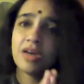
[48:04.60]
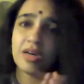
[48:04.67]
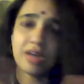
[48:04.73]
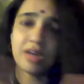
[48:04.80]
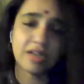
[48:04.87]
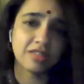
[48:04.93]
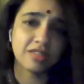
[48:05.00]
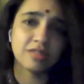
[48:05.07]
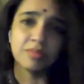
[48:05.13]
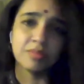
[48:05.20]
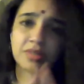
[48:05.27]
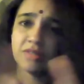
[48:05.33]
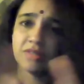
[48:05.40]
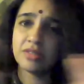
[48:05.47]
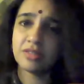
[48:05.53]

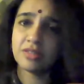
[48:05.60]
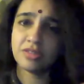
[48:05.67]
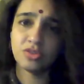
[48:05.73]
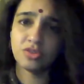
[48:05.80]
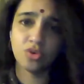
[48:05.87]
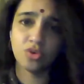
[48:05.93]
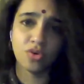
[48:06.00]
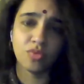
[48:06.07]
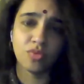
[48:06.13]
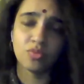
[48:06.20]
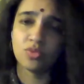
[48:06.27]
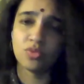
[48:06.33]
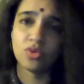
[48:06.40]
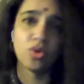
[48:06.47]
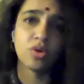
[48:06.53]
customers, your
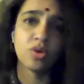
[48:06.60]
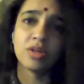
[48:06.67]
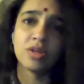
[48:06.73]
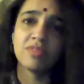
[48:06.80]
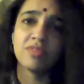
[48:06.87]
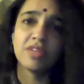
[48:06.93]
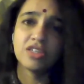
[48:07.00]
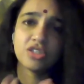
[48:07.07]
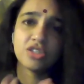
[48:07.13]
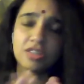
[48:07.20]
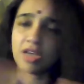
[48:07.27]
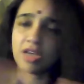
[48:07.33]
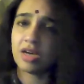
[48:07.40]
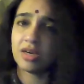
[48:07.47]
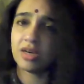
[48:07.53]
local villagers
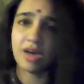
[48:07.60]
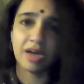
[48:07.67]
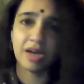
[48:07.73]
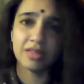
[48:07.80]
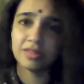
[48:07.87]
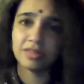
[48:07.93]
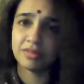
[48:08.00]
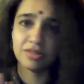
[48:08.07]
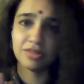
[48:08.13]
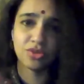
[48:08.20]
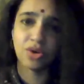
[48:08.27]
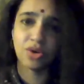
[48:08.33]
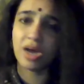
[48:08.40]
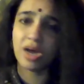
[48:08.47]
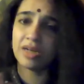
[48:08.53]
are un, you
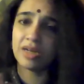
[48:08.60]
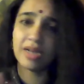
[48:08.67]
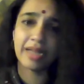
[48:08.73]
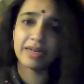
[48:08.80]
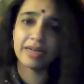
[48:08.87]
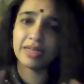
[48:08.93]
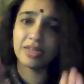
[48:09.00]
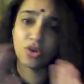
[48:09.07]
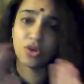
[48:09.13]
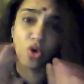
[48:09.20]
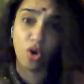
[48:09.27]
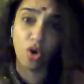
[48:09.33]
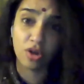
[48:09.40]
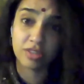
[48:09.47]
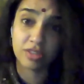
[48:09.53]
know, unlikely,
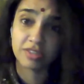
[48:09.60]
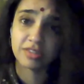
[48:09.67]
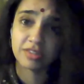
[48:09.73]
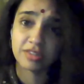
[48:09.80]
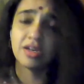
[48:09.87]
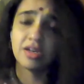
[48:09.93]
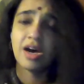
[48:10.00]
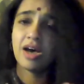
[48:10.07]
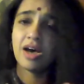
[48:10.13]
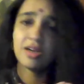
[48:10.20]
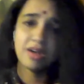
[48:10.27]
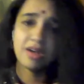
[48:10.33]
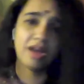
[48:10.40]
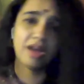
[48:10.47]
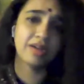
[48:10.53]
courts
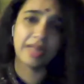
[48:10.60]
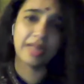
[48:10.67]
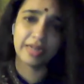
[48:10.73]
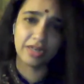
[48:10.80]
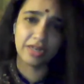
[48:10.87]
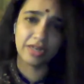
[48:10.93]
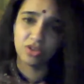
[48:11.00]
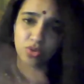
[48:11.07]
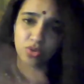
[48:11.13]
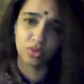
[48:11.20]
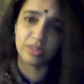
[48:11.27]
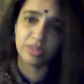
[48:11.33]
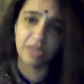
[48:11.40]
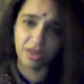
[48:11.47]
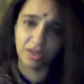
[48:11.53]
are unlikely to look
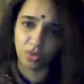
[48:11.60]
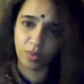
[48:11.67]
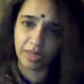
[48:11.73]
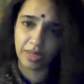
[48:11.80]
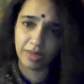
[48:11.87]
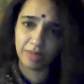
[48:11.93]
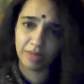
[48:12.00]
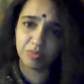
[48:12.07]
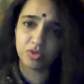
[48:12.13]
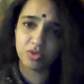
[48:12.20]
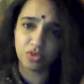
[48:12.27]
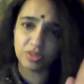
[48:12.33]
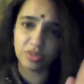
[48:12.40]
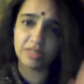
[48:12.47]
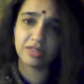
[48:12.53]
the other way. So
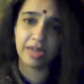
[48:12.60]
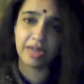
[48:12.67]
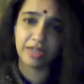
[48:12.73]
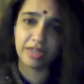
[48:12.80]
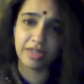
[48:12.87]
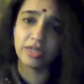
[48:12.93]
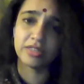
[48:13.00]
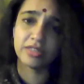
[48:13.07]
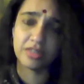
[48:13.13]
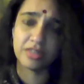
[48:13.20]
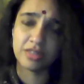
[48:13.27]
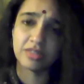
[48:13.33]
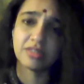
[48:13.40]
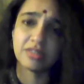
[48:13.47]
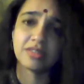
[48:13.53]
these regulatory
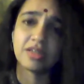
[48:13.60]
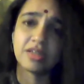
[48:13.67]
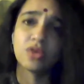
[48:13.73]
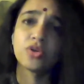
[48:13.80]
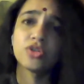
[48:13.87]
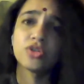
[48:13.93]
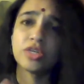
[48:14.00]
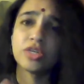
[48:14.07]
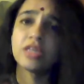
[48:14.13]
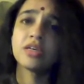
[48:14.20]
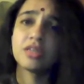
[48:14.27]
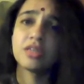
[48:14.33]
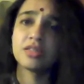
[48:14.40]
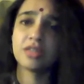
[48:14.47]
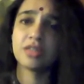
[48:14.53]
risks are going to
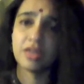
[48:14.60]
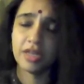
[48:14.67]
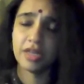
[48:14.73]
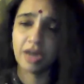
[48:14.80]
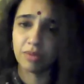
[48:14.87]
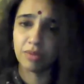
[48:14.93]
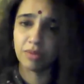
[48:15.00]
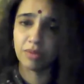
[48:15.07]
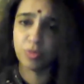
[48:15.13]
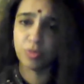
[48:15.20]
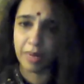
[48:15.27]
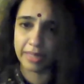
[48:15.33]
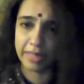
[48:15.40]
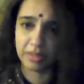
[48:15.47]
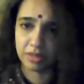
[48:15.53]
increasingly come to
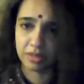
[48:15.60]
bite.